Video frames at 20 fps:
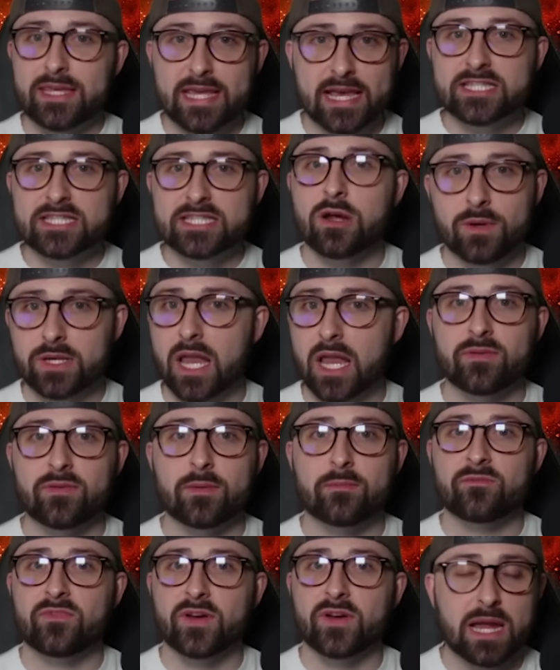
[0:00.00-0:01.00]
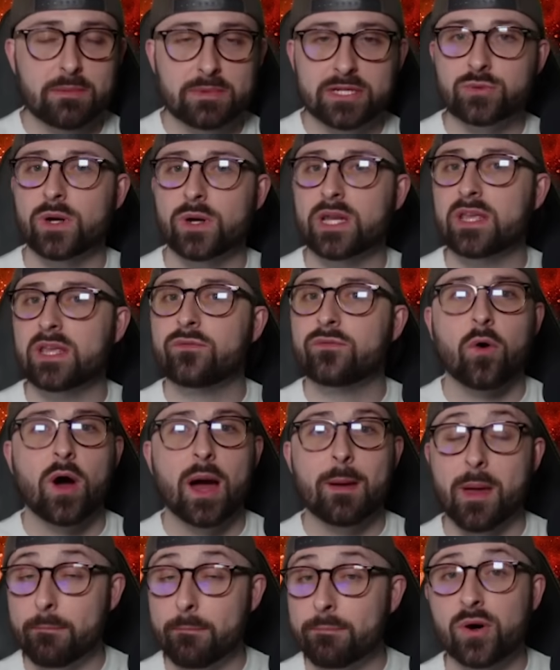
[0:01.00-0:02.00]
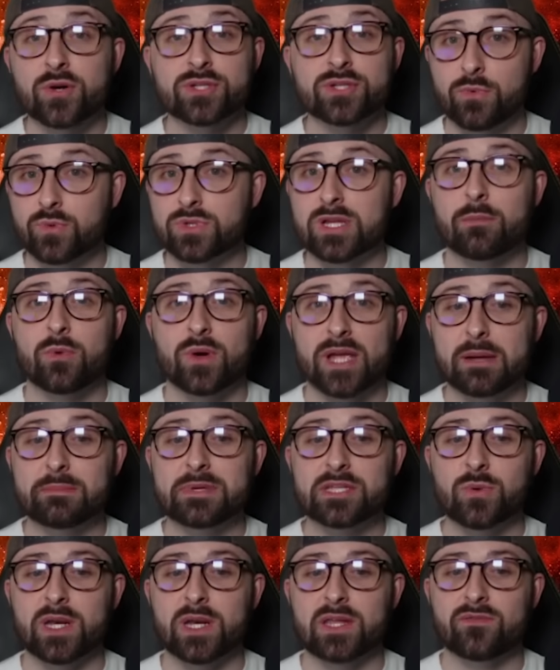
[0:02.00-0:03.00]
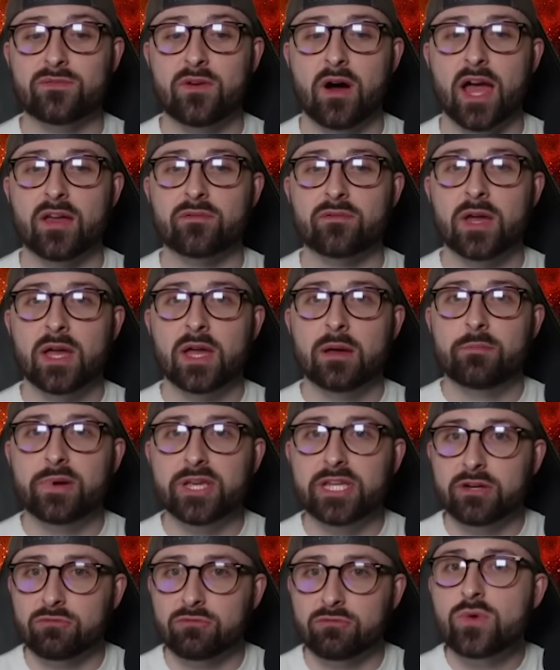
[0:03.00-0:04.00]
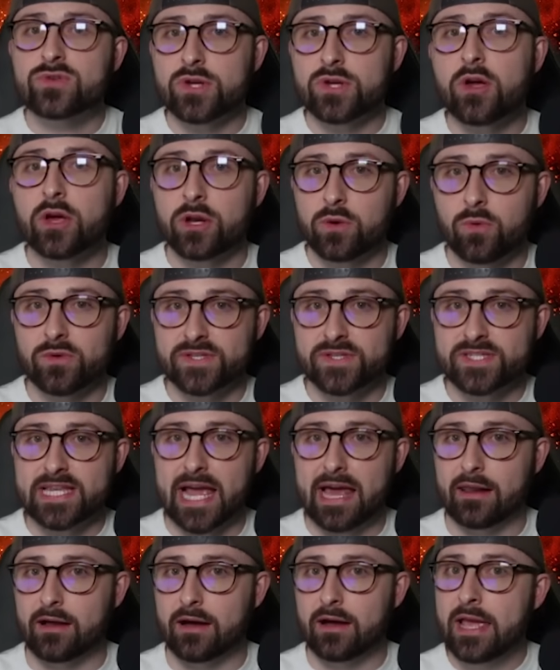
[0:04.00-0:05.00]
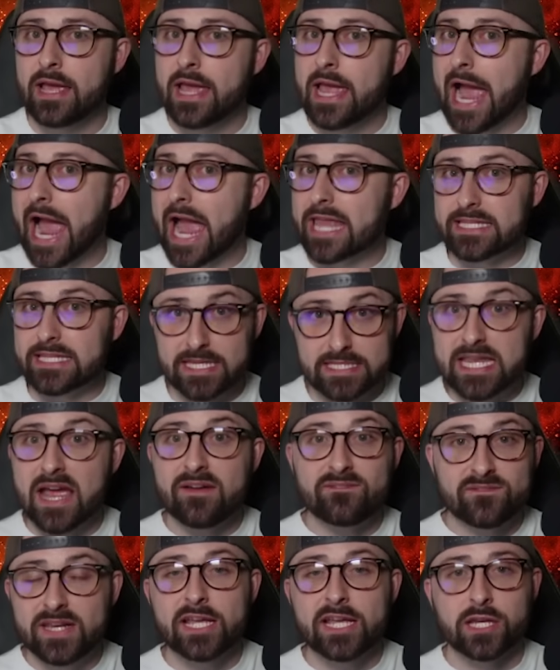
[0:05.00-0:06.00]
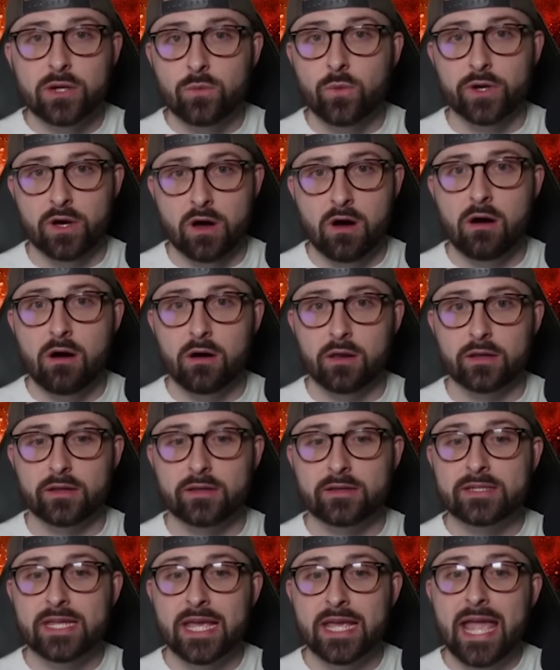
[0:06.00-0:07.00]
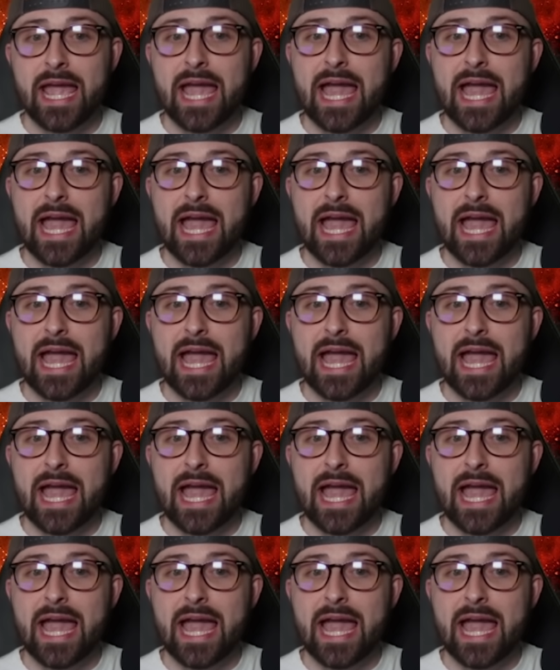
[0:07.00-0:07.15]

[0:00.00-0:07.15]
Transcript: Yes, I would love him for Game Week 24 and a possible double Game Week 25, but you're also going to want Salah, and you're definitely going to want Haaland.